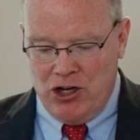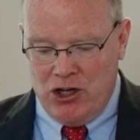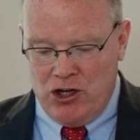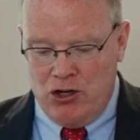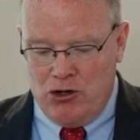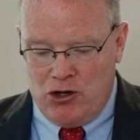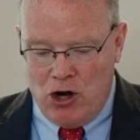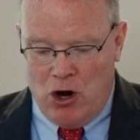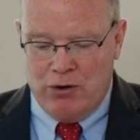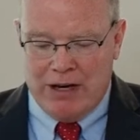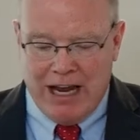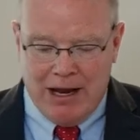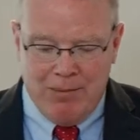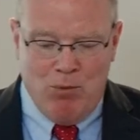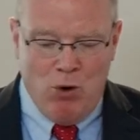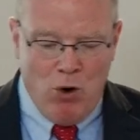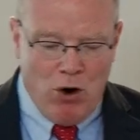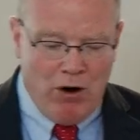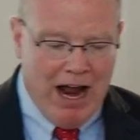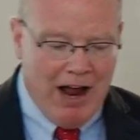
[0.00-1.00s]
you don't get
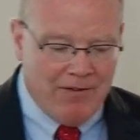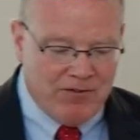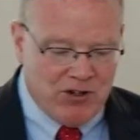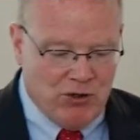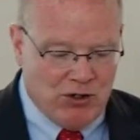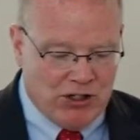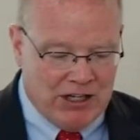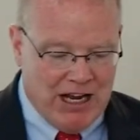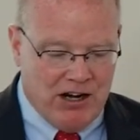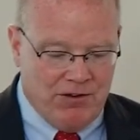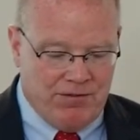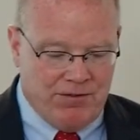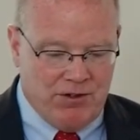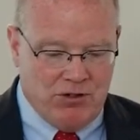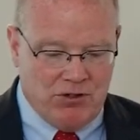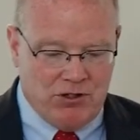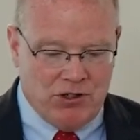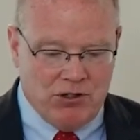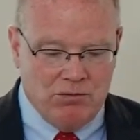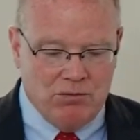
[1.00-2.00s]
more after you
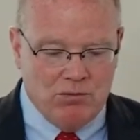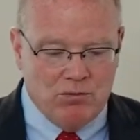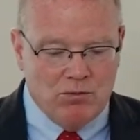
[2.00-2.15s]
centrifuge.